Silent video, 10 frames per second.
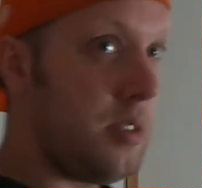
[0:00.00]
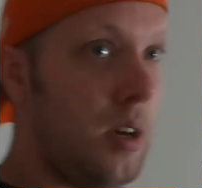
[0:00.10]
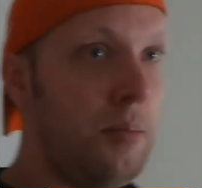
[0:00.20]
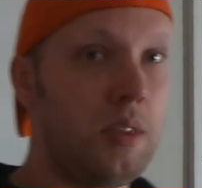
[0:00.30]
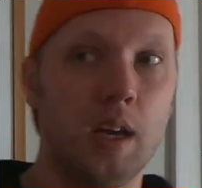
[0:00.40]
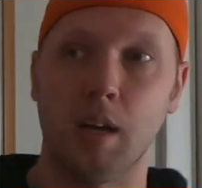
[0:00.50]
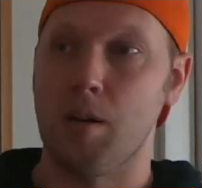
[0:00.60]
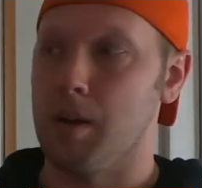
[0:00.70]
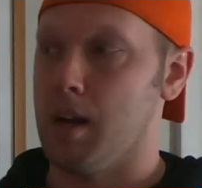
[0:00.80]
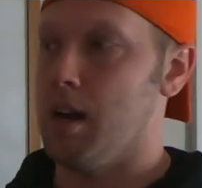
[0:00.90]
sum thing
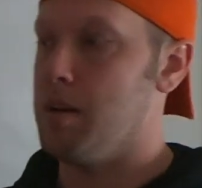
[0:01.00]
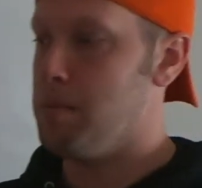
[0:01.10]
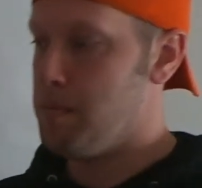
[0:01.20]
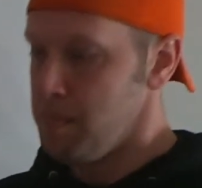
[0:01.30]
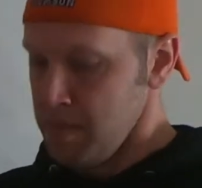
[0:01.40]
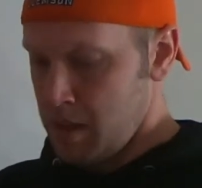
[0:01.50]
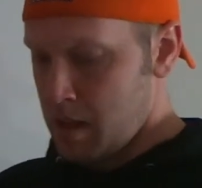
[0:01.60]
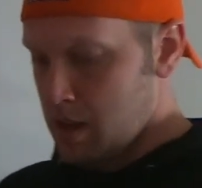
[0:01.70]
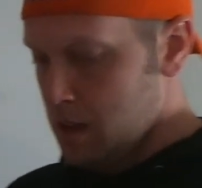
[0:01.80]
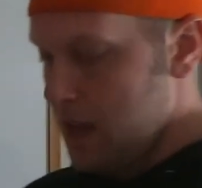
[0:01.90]
going on.
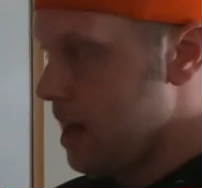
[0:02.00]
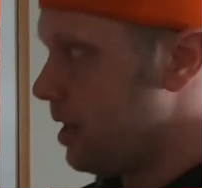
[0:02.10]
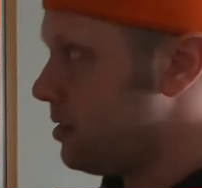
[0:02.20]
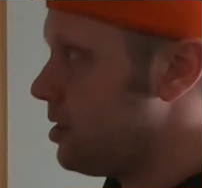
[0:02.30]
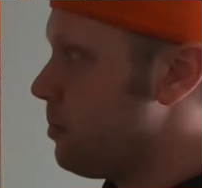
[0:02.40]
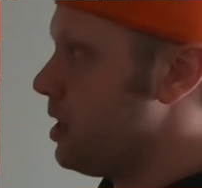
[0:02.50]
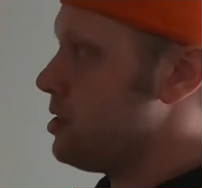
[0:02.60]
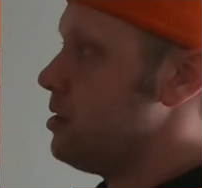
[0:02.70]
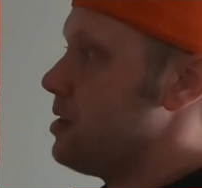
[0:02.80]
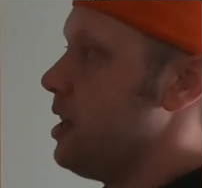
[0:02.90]
And the
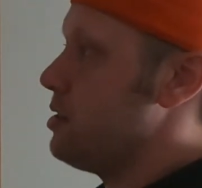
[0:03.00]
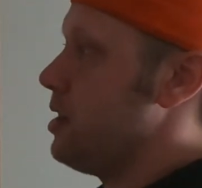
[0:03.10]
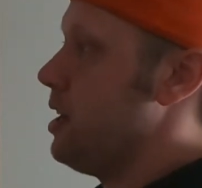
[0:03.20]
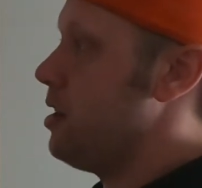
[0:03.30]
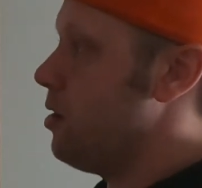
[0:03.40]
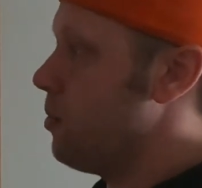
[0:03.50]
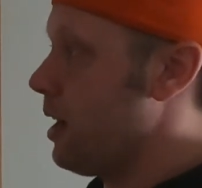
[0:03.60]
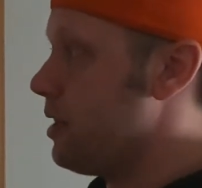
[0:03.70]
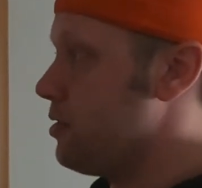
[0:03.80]
summation notation, I know when I